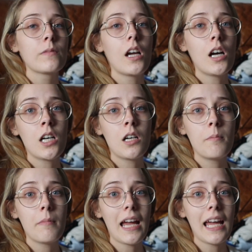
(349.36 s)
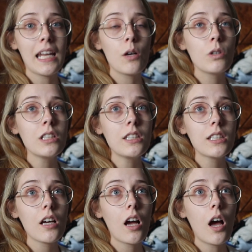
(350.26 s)
And it
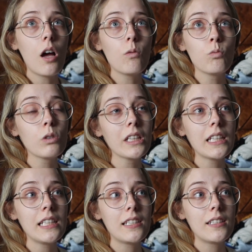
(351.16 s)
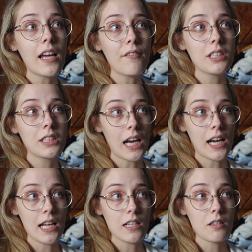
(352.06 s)
was really
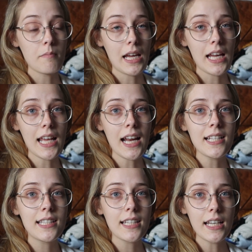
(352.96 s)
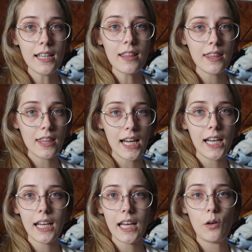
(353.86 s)
devastating to me, and I didn't
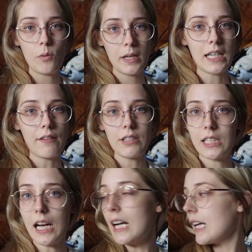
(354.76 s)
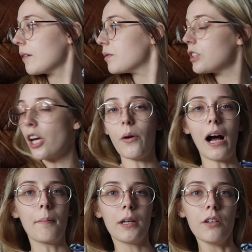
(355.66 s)
think it would be devastating. So
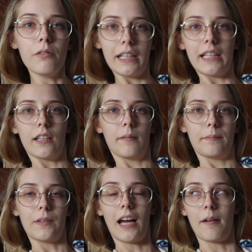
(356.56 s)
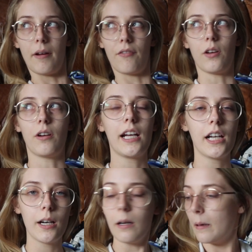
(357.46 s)
I'm going to read, I have my phone right
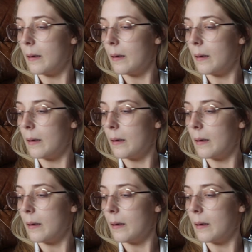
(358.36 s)
here.